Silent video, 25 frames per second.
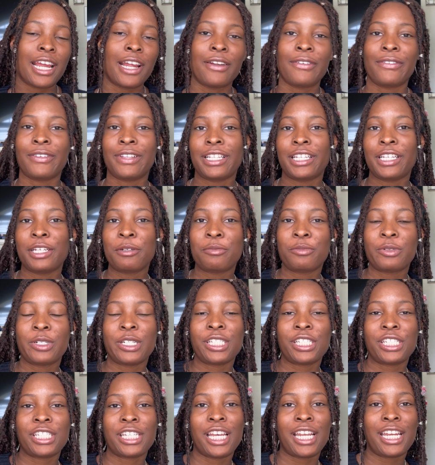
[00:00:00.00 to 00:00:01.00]
I really
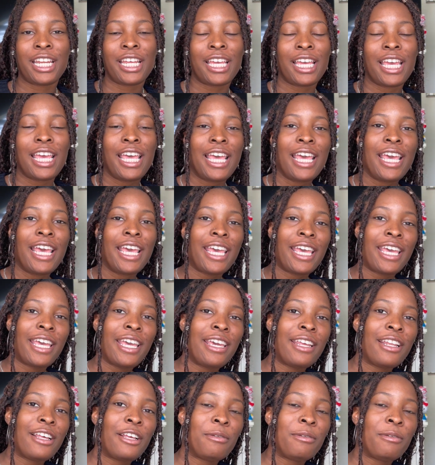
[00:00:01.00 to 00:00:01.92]
appreciate it, and